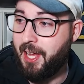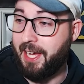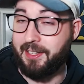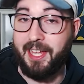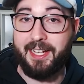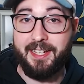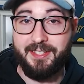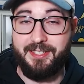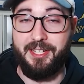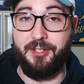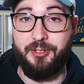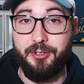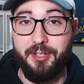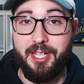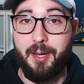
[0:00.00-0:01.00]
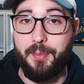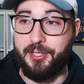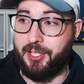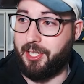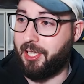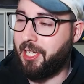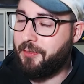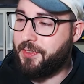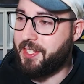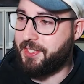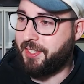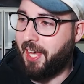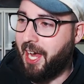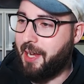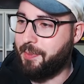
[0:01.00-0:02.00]
And like I said during the episode, I love this
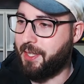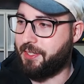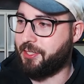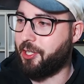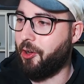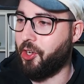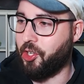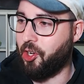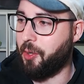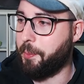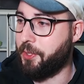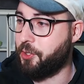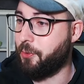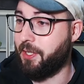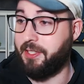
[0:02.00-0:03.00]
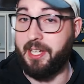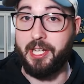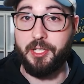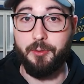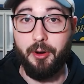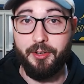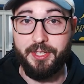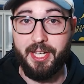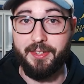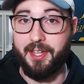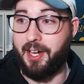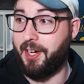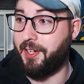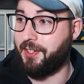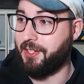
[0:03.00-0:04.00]
game that's going on between Netero and the other
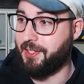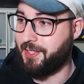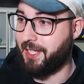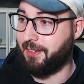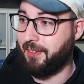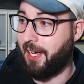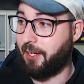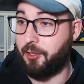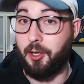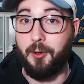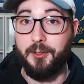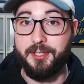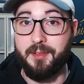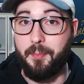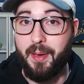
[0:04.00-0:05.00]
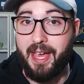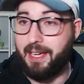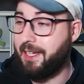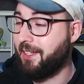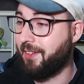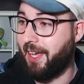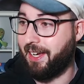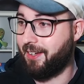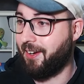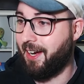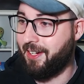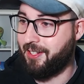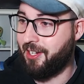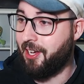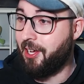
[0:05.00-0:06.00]
hunters and like Colt and Peggy, like kind of